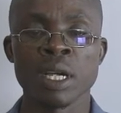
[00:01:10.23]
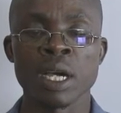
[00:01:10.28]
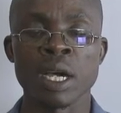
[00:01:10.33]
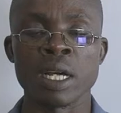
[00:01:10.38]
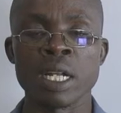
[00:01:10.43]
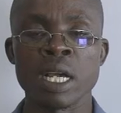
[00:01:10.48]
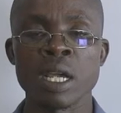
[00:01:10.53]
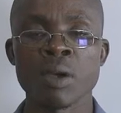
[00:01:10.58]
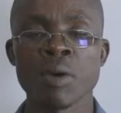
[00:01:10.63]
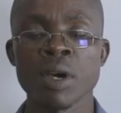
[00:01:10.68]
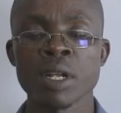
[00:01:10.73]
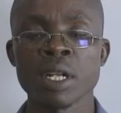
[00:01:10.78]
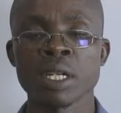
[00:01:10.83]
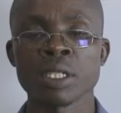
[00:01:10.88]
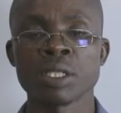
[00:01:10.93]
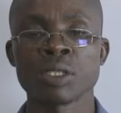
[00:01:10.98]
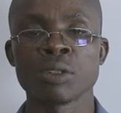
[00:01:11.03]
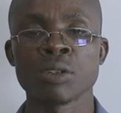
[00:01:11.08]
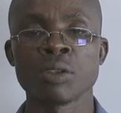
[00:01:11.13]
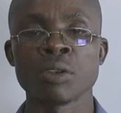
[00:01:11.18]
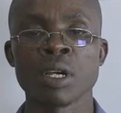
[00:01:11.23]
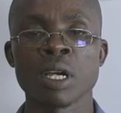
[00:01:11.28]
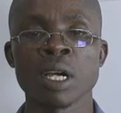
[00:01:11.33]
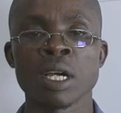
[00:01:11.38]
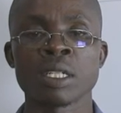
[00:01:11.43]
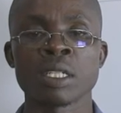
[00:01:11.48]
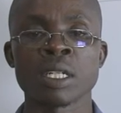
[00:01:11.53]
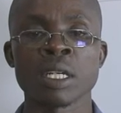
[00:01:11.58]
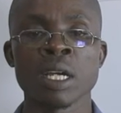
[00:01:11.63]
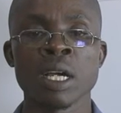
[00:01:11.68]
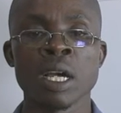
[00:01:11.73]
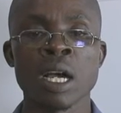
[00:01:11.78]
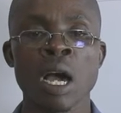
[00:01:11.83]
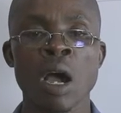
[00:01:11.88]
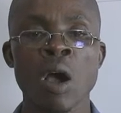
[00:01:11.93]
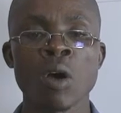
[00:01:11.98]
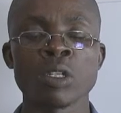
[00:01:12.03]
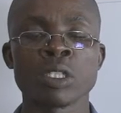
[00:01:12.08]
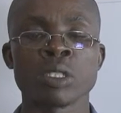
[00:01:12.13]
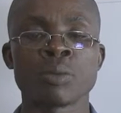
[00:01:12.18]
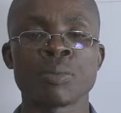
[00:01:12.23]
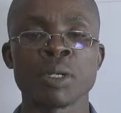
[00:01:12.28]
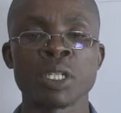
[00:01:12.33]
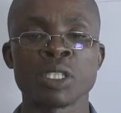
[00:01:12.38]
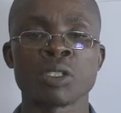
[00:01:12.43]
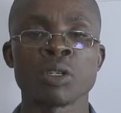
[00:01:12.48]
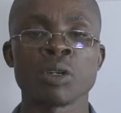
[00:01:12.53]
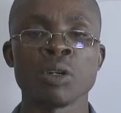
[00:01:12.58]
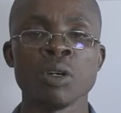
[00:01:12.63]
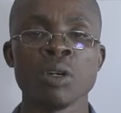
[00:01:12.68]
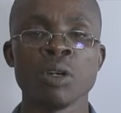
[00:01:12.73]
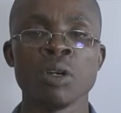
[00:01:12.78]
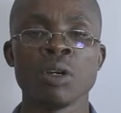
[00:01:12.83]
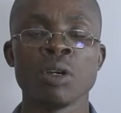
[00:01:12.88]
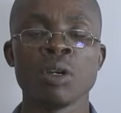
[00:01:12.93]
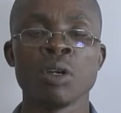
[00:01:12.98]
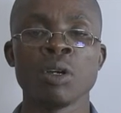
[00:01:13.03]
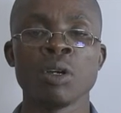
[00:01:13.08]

And I want us to look at how special